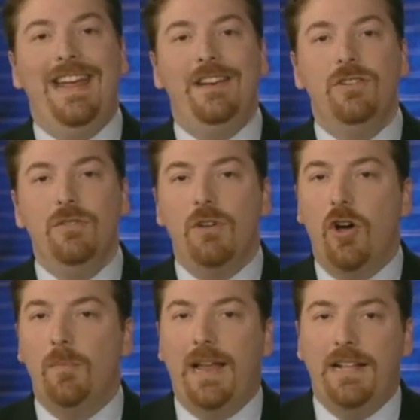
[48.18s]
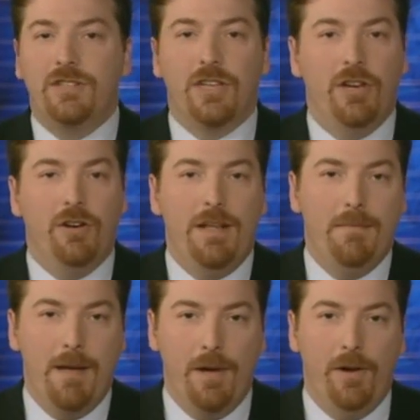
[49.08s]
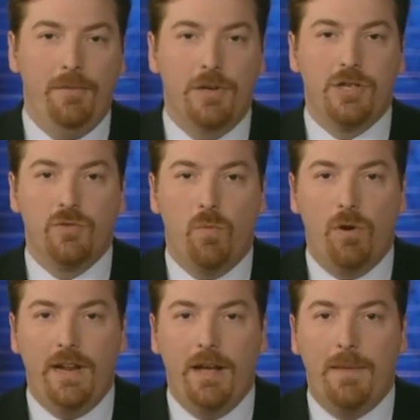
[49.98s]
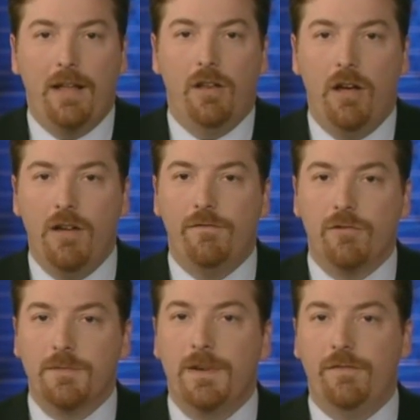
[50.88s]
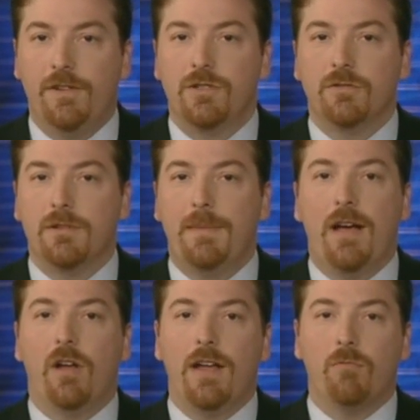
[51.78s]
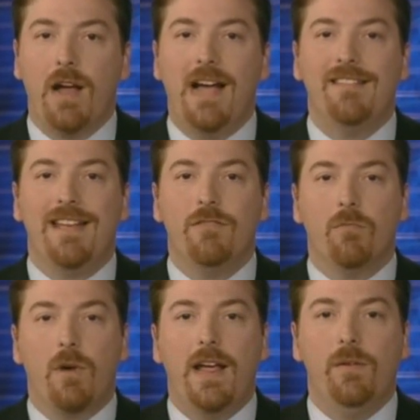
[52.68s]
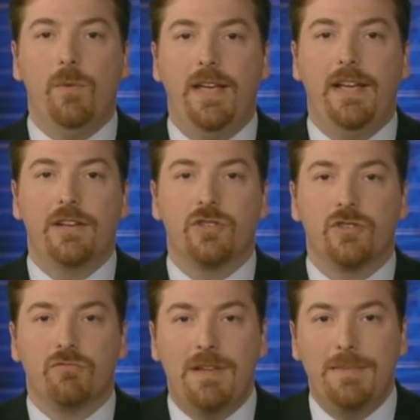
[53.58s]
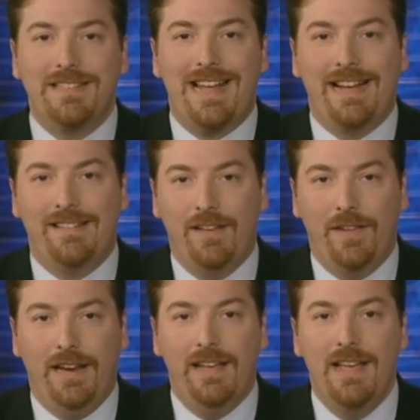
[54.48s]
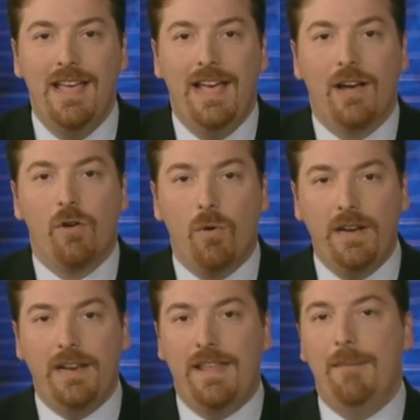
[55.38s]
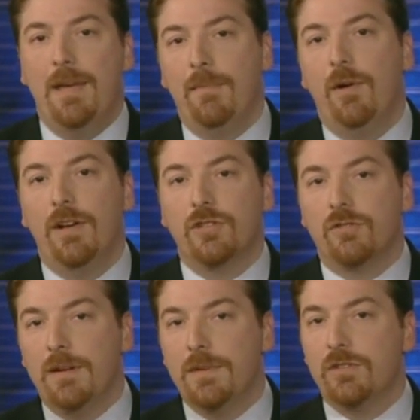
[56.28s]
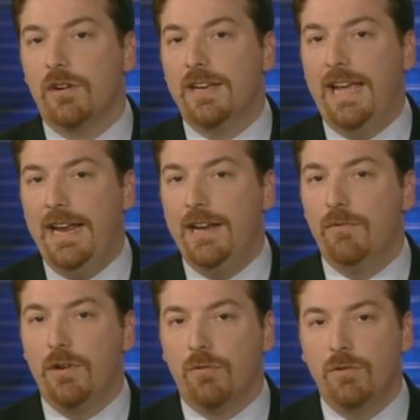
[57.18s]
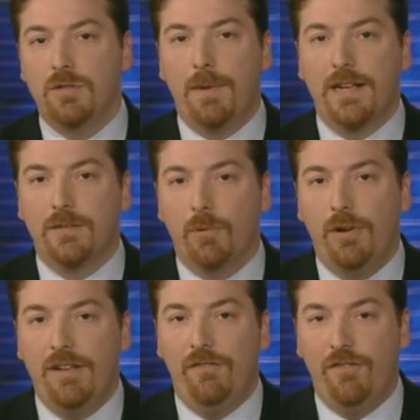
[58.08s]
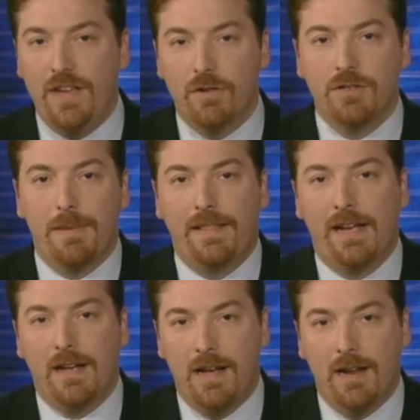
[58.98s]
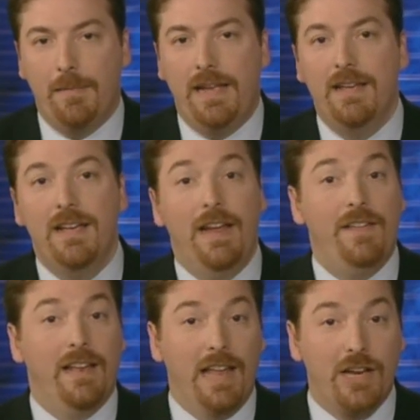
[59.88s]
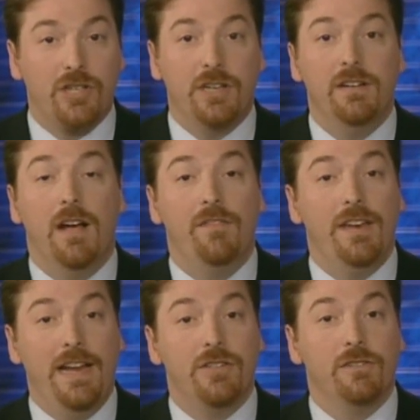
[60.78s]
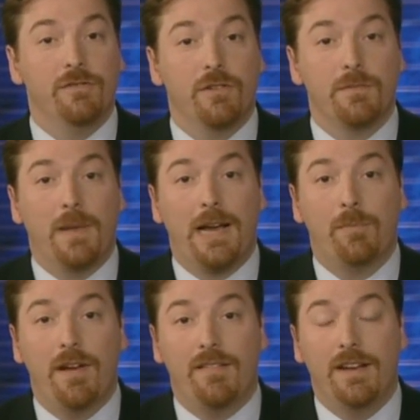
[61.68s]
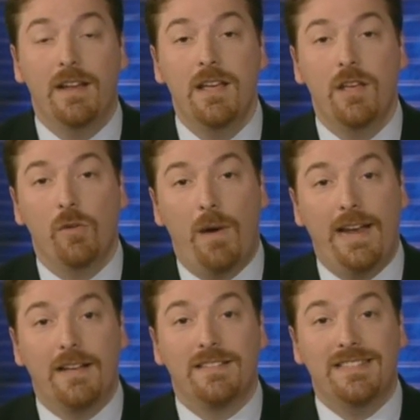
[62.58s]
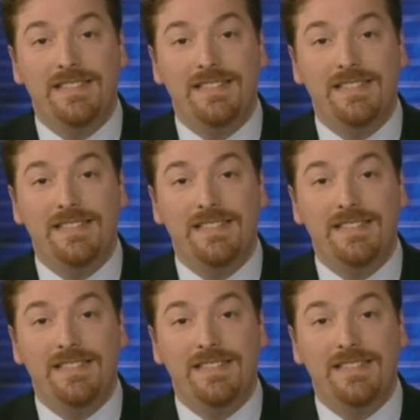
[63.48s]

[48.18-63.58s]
a new Homeland Security memo, which is warning about law enforcement officials about a rise in right wing extremist activity. According to that memo, extremists are gaining recruits by exploiting fears about the economy and the election of the nation's first black president. The White House is